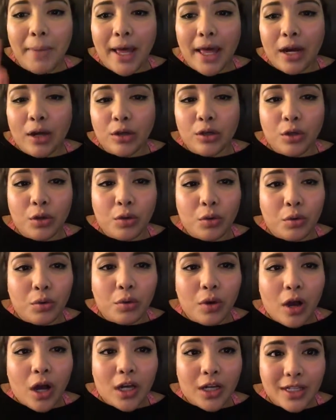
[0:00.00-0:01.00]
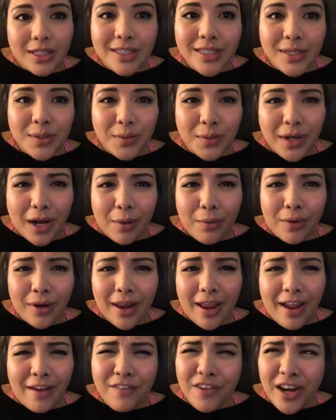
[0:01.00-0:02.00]
I don't know, honestly, when I
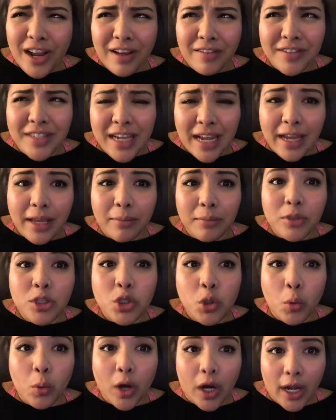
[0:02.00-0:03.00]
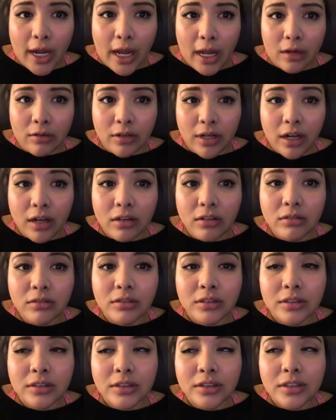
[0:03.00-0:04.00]
would ever have time to work out now,
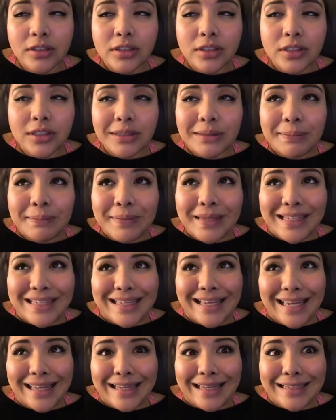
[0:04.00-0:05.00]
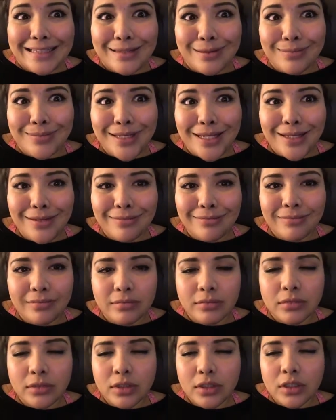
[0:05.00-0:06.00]
because I got a lot to update.
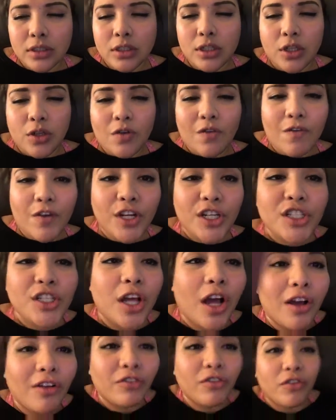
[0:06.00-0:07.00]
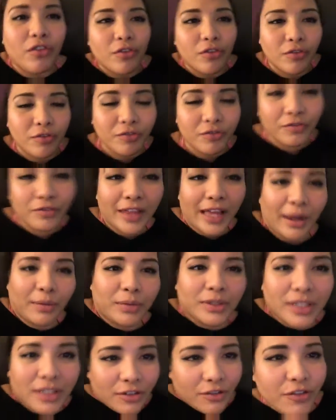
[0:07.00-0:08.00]
First off,
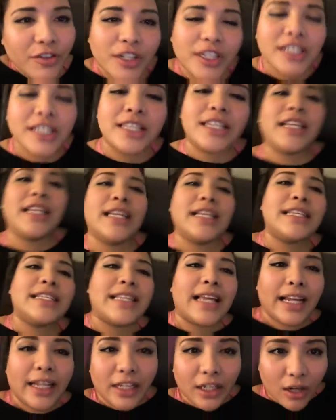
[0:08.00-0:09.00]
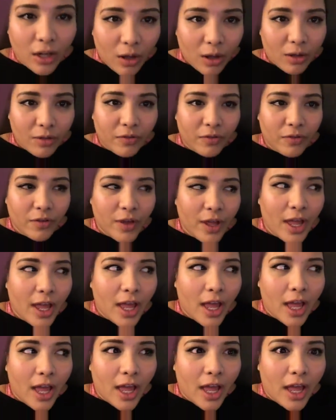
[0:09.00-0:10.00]
that was the first thing. Second off,
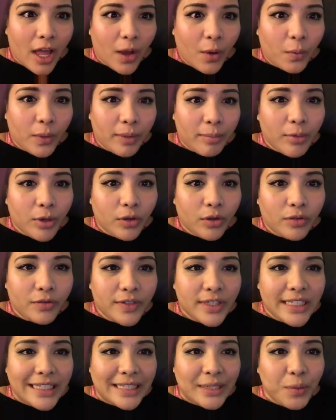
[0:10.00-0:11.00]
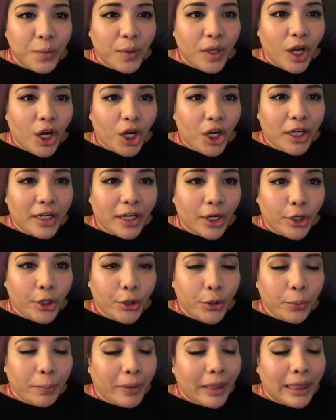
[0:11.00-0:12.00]
we moved. We are in our
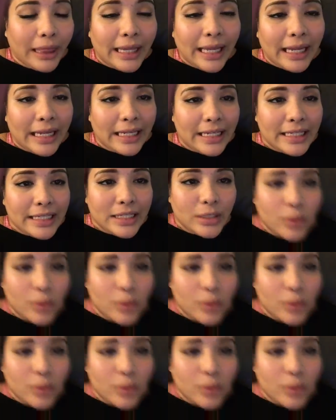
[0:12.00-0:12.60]
new place,